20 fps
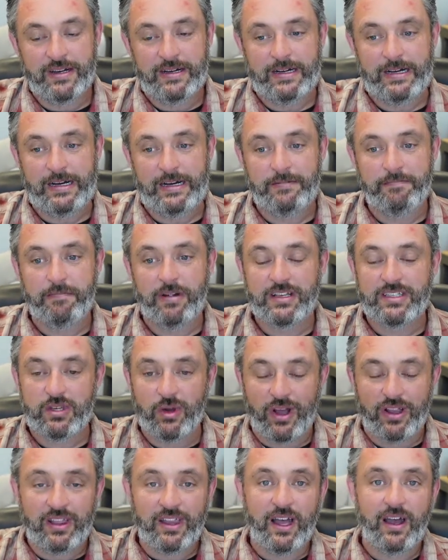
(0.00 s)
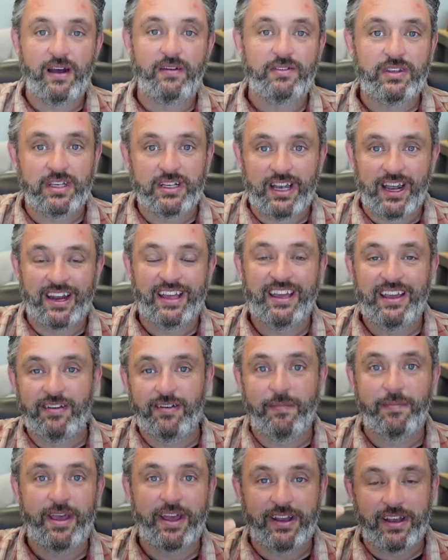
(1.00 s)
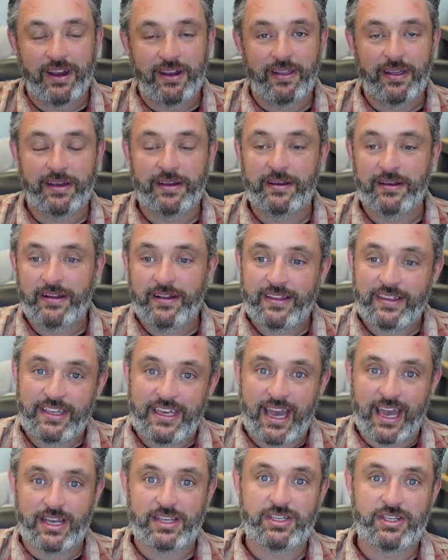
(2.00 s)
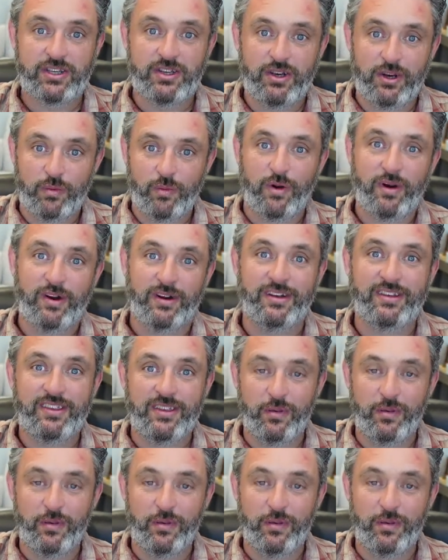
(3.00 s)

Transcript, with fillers: Um, and so I love to kind of give them that kind of like, yes, good work.